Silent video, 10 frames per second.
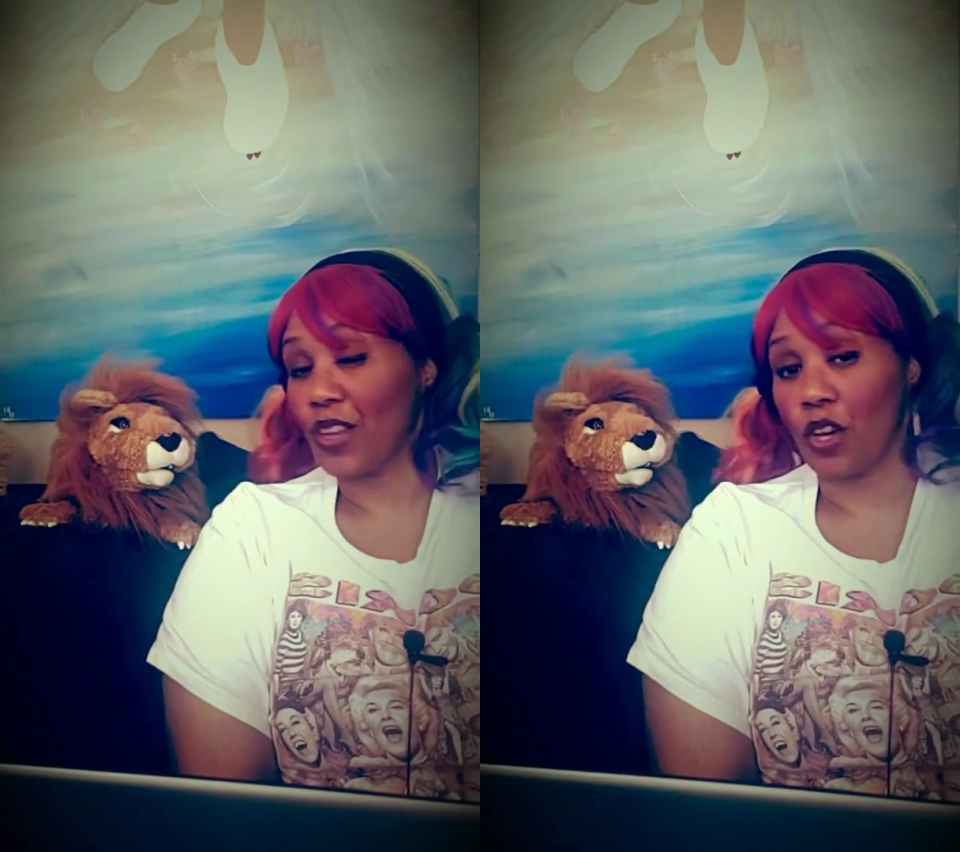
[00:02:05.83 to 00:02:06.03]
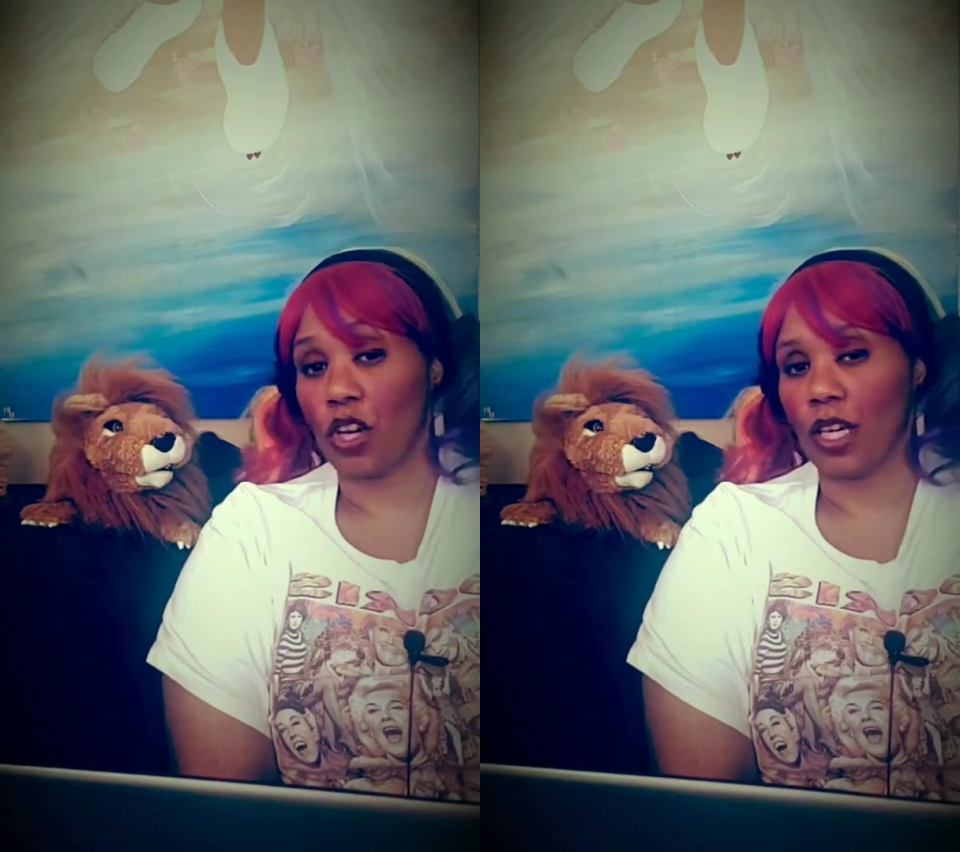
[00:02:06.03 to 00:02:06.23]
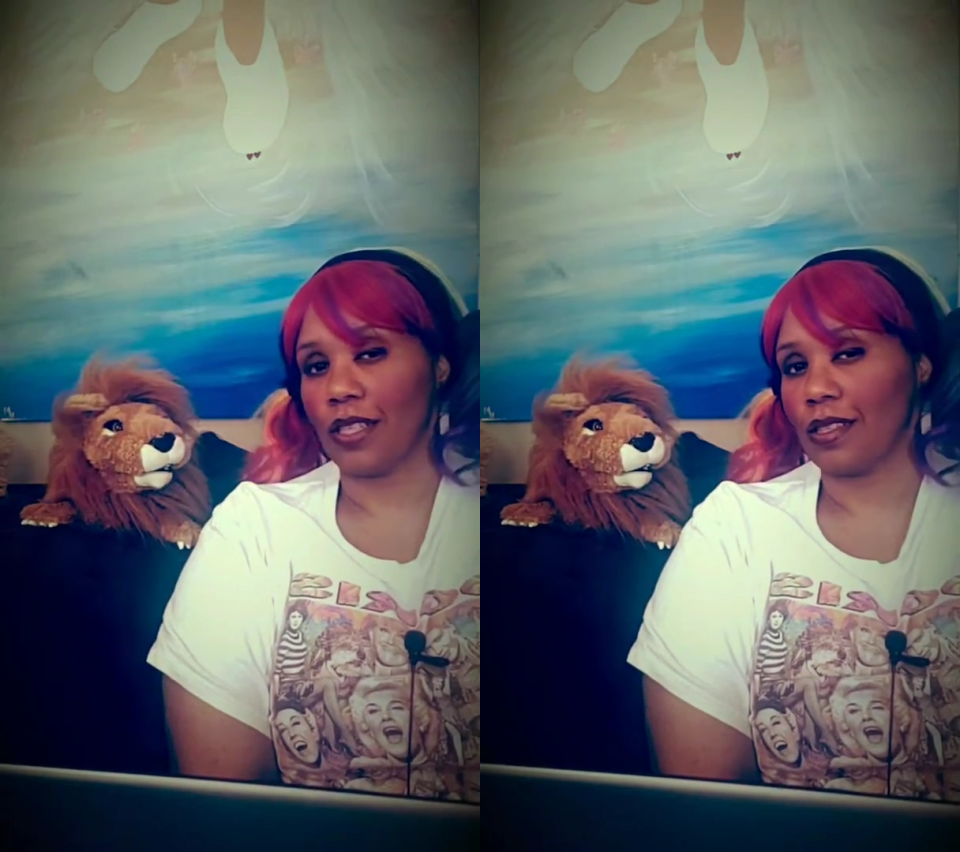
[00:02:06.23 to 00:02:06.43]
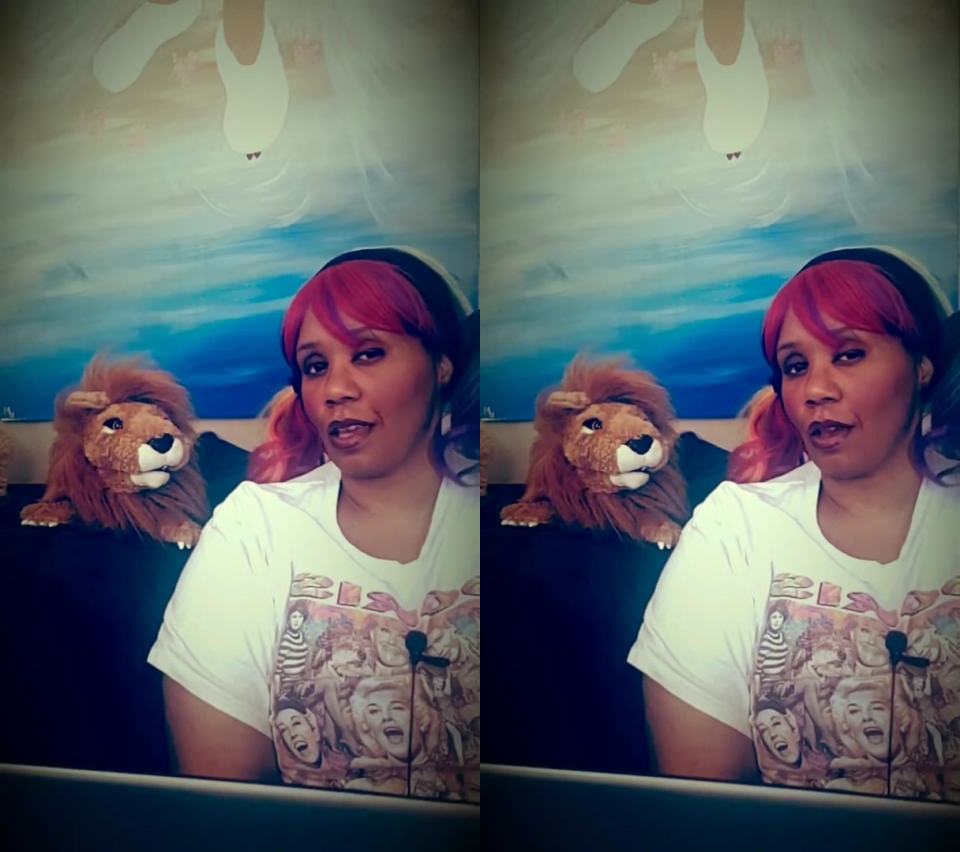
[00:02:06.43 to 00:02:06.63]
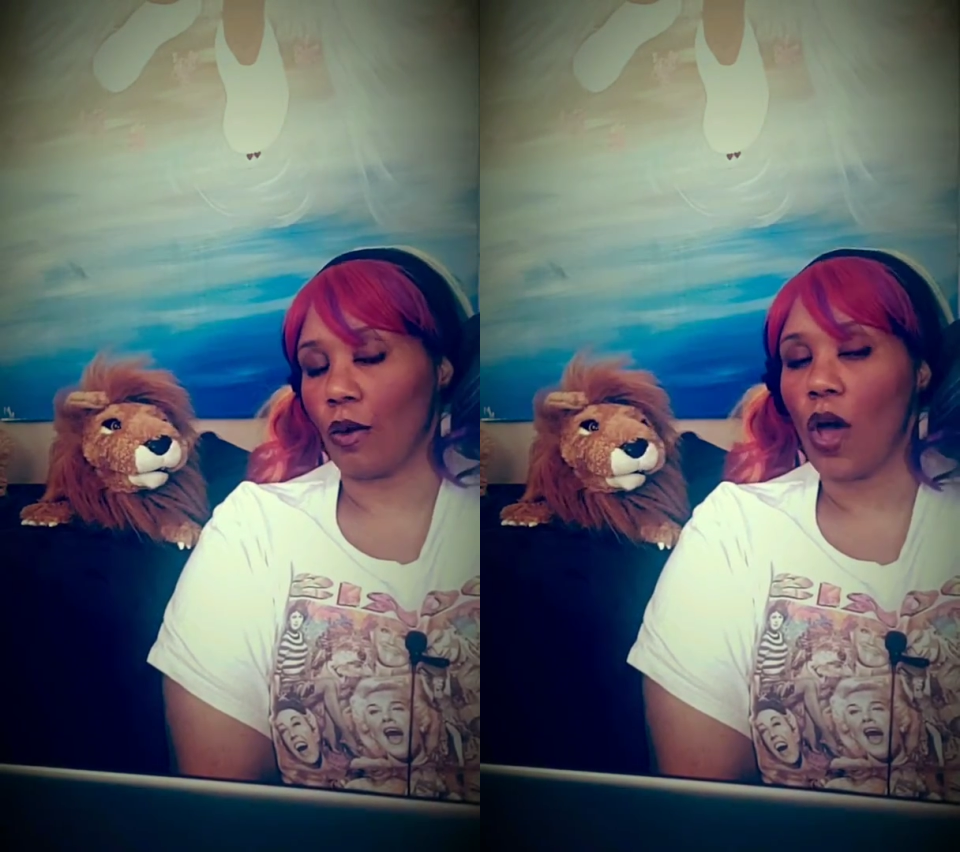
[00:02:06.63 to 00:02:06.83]
All right,
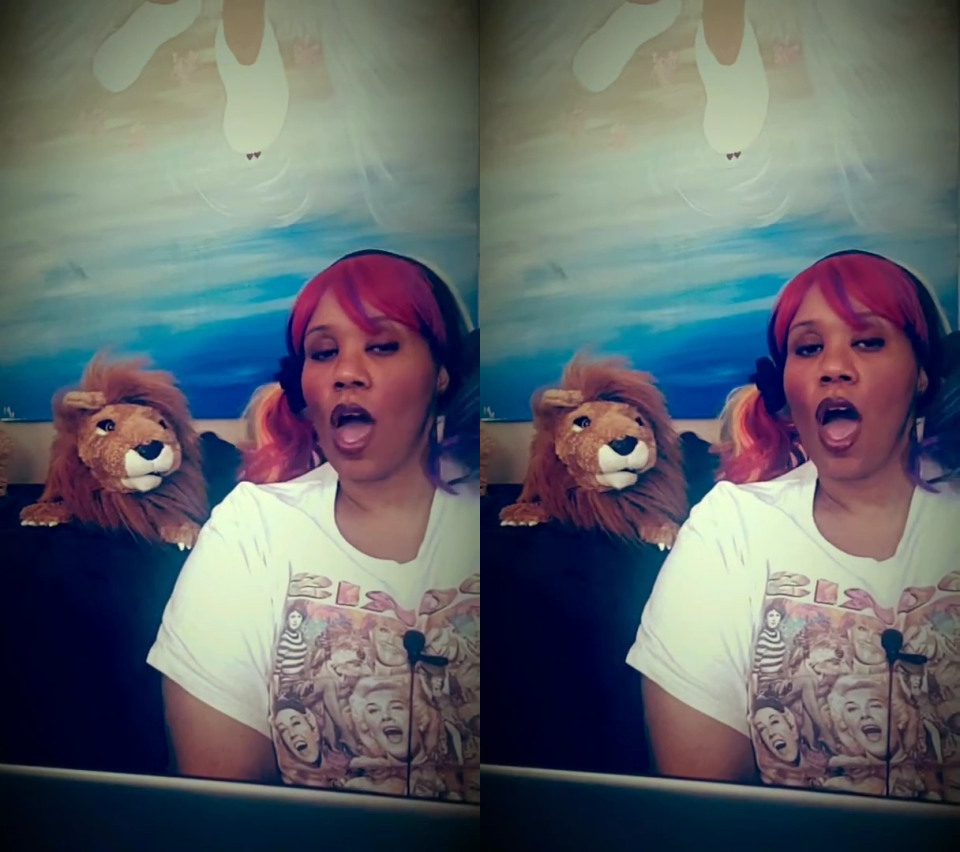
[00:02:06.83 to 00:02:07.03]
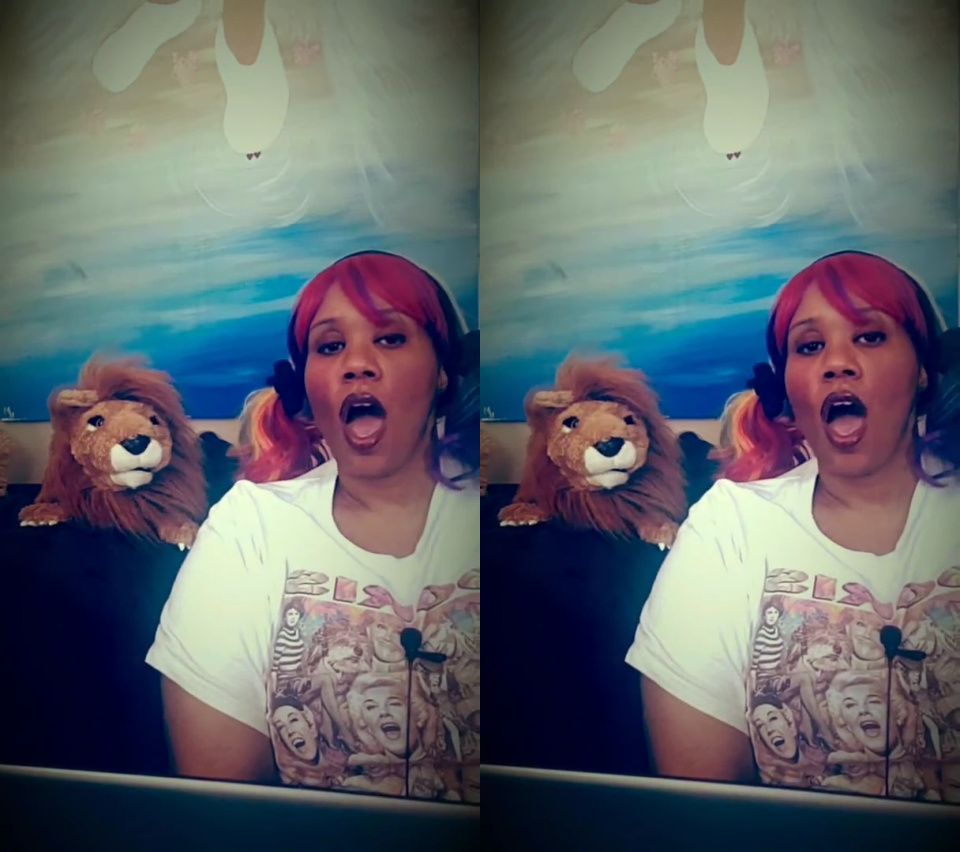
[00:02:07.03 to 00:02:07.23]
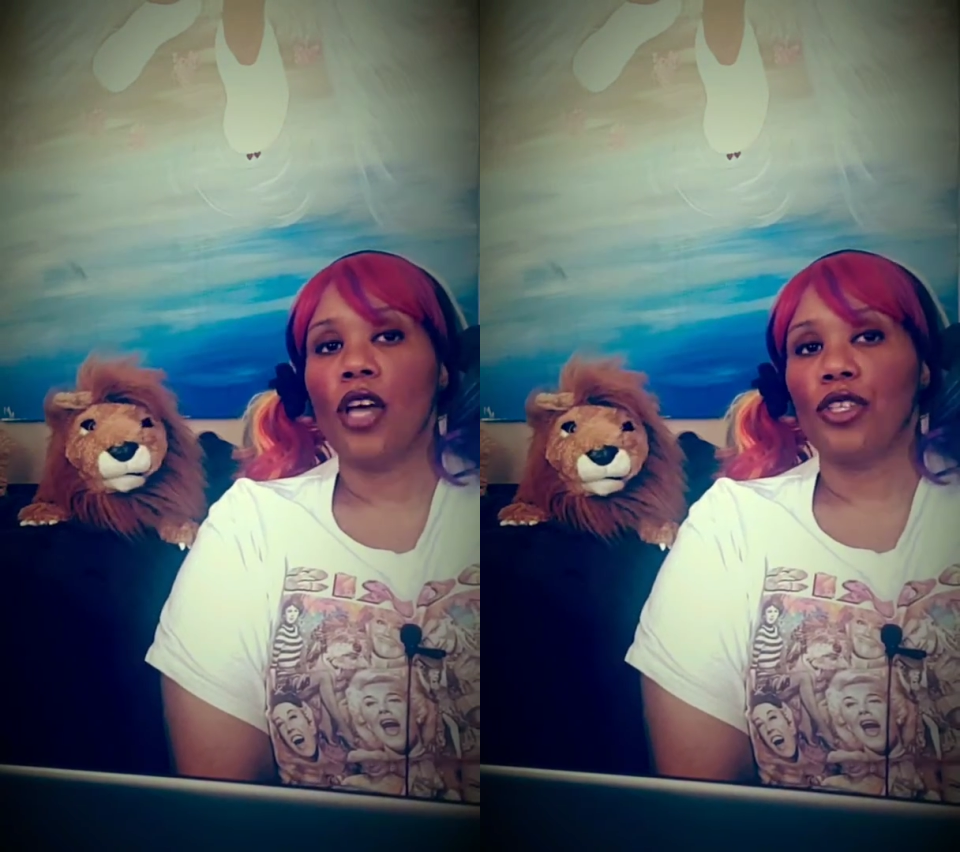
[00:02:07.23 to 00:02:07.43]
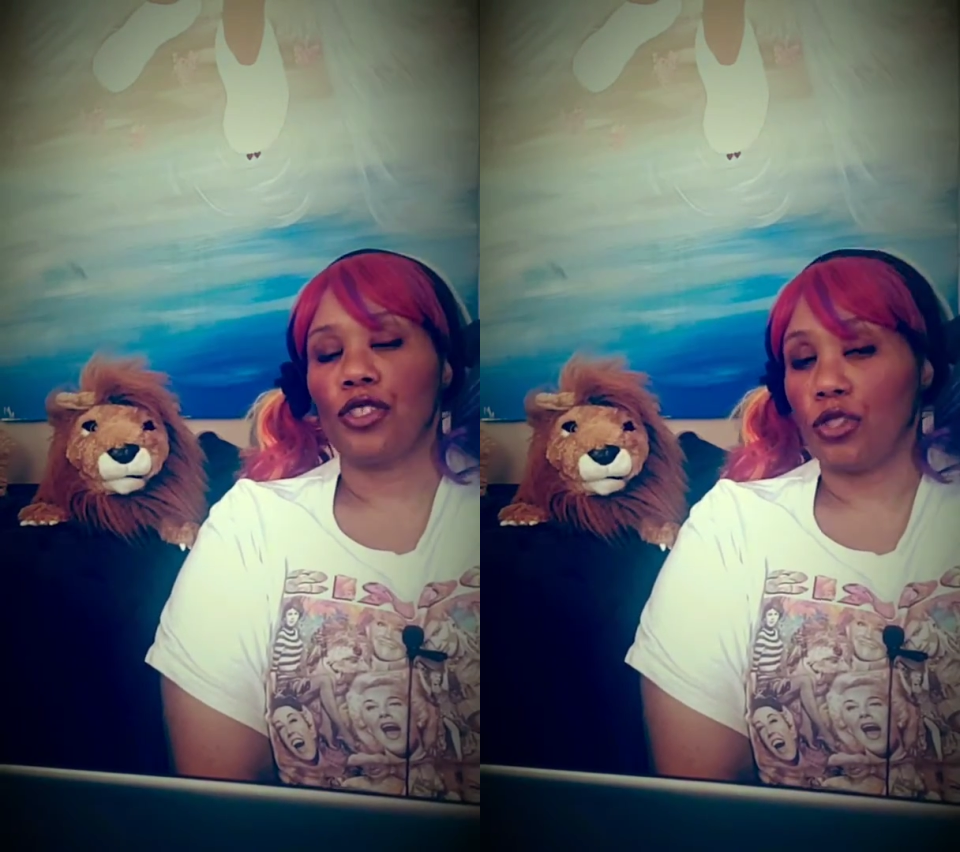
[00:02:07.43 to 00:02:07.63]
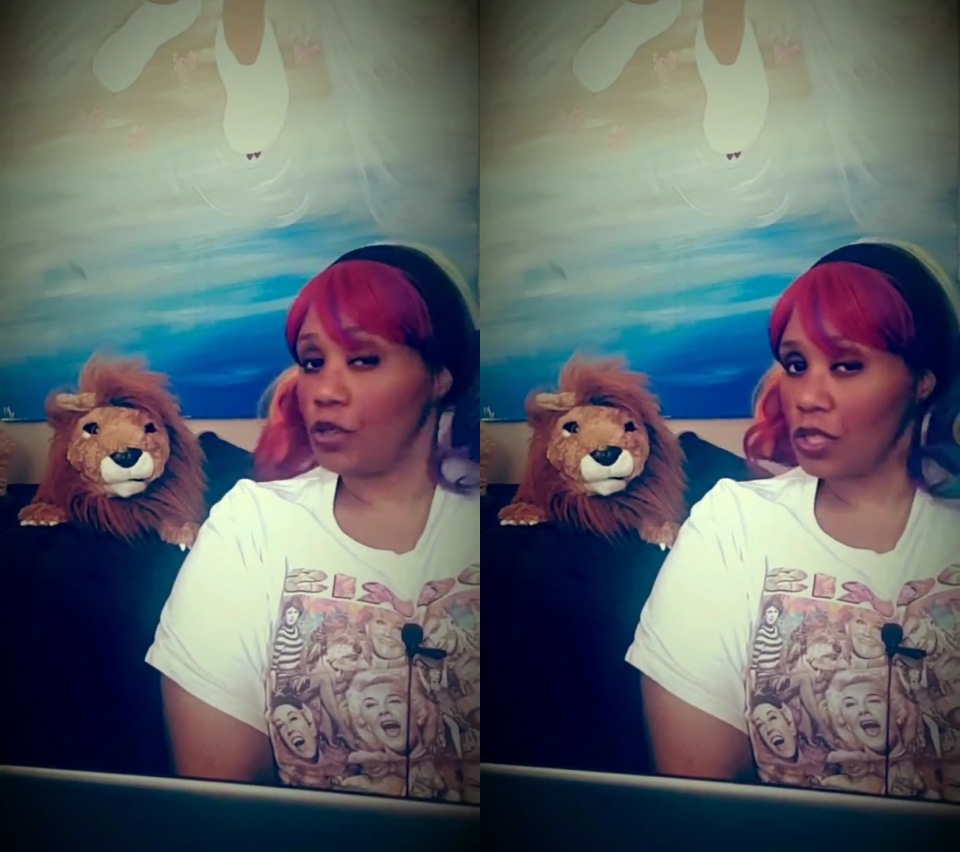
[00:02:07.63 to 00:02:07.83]
so Judah